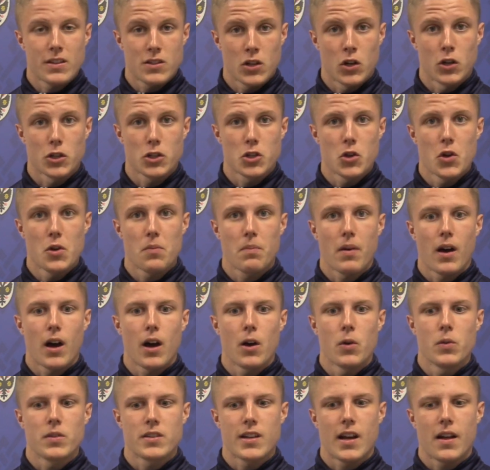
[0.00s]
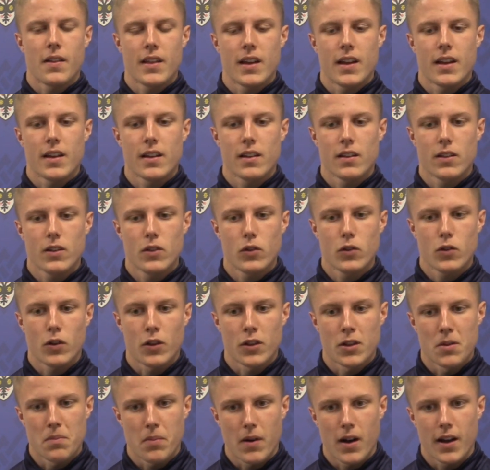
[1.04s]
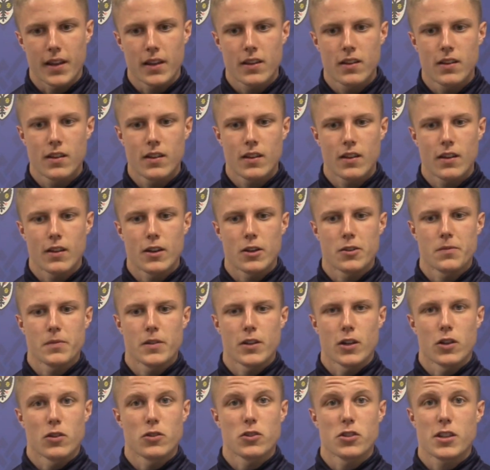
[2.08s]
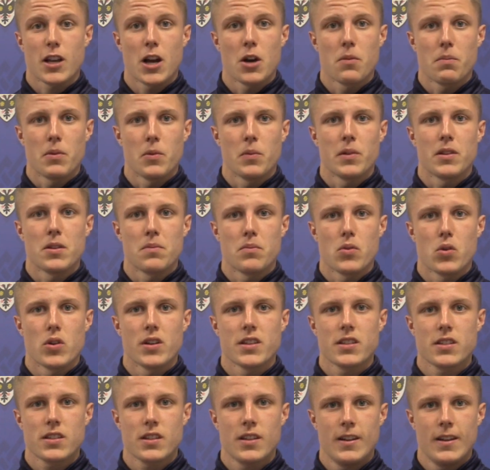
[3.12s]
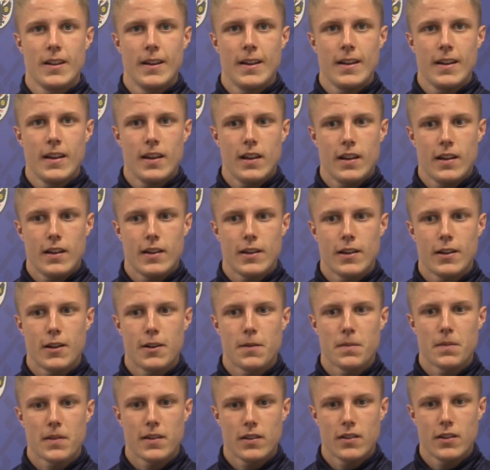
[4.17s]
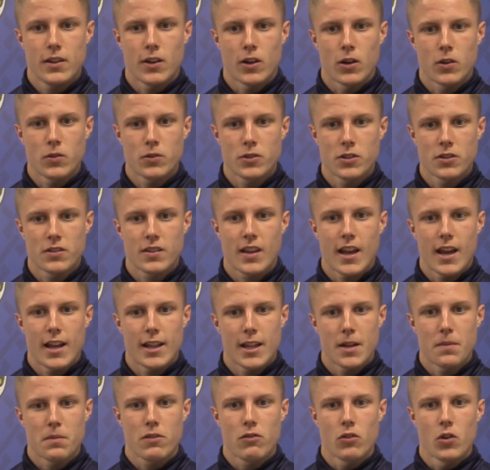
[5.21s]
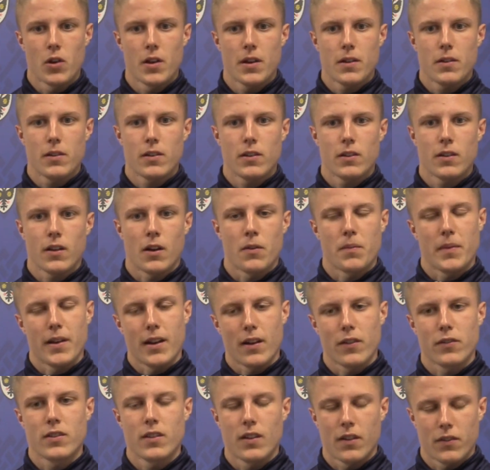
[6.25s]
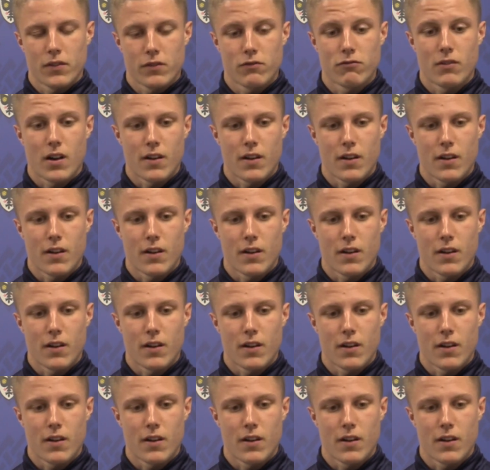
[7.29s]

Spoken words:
not do it. But I was out there on the bike, you know, just helping with the boys, you know, just getting them through it. You know, I mean, I've